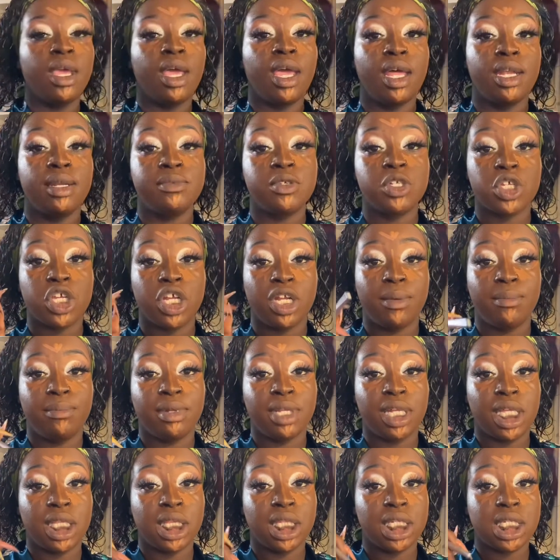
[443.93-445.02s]
And I'm just gonna
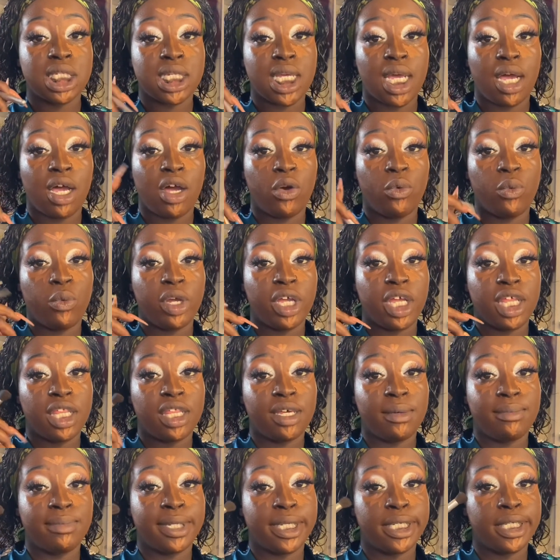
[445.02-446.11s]
blend this out with
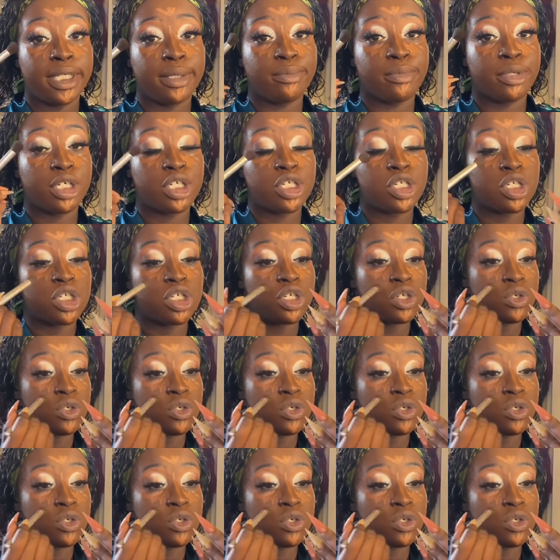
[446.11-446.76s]
a blending brush.